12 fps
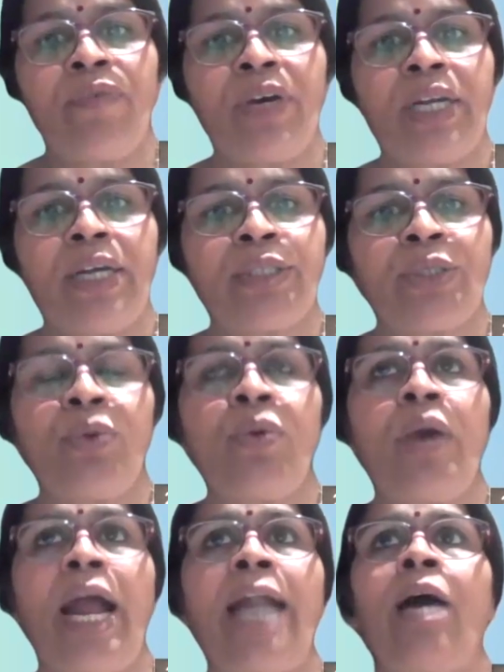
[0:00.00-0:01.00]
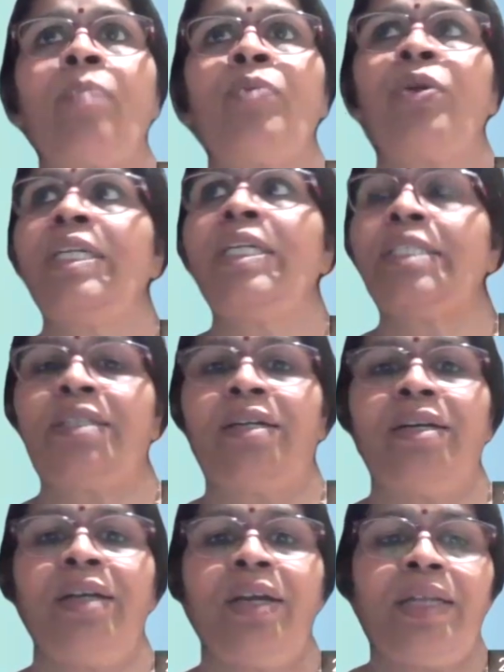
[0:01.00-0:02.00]
for us to adapt to this,
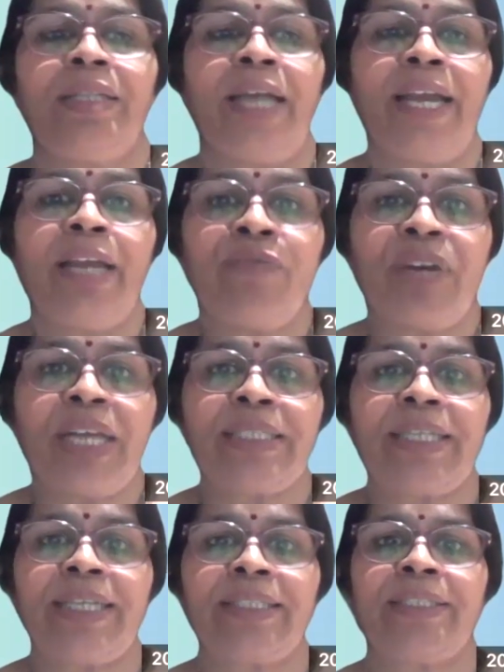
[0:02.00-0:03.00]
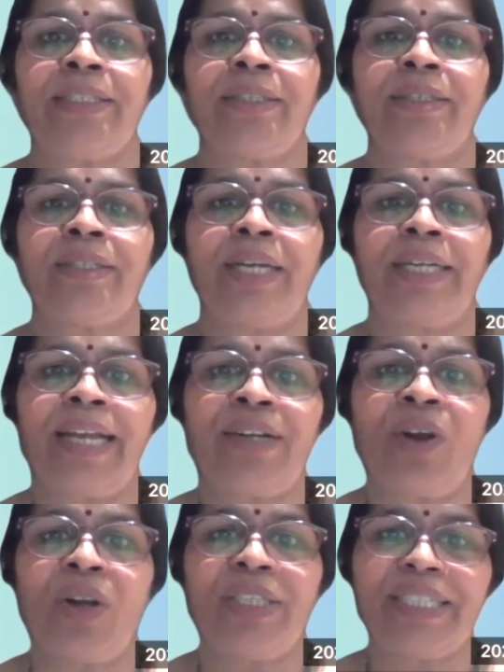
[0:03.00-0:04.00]
the infrastructure, the
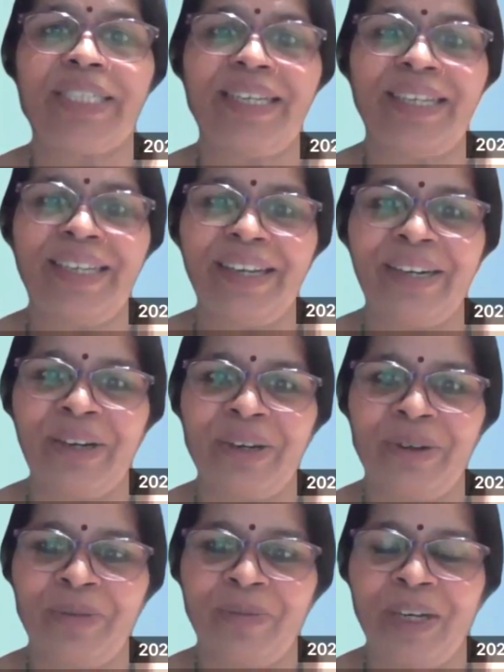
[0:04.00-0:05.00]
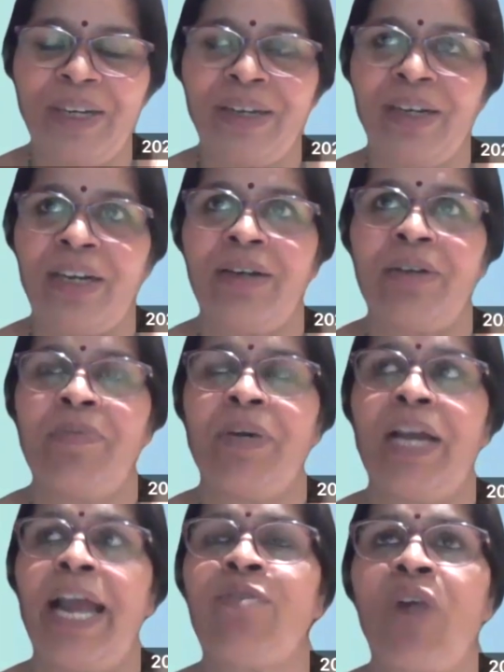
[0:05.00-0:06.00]
technological
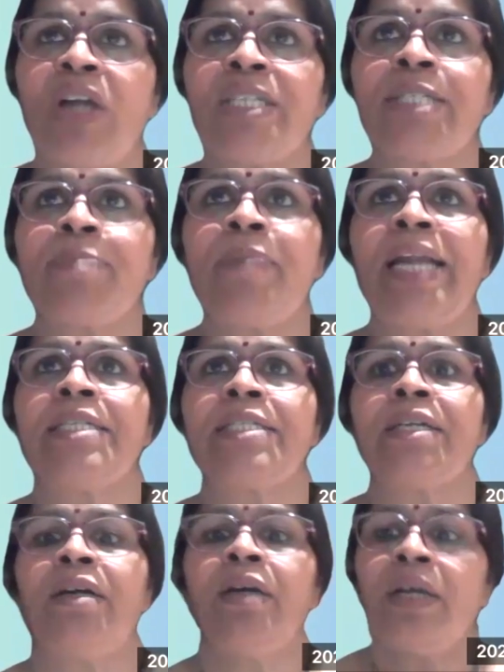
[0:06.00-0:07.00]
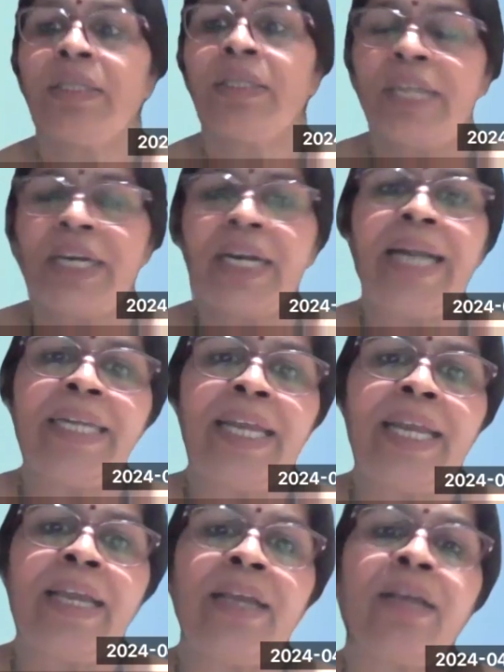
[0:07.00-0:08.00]
advancements, the
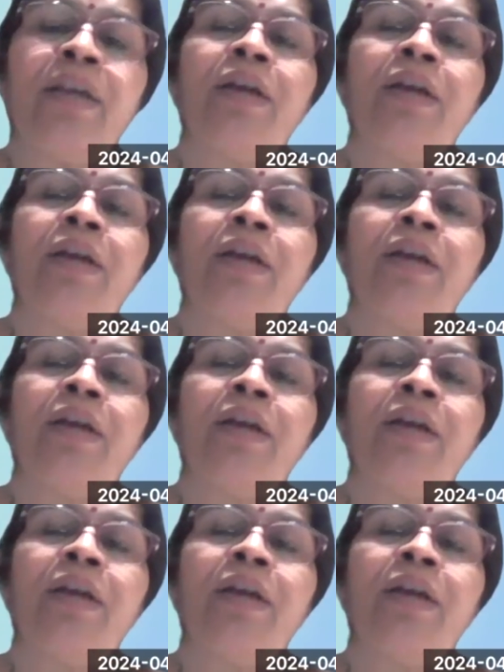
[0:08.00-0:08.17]
writing,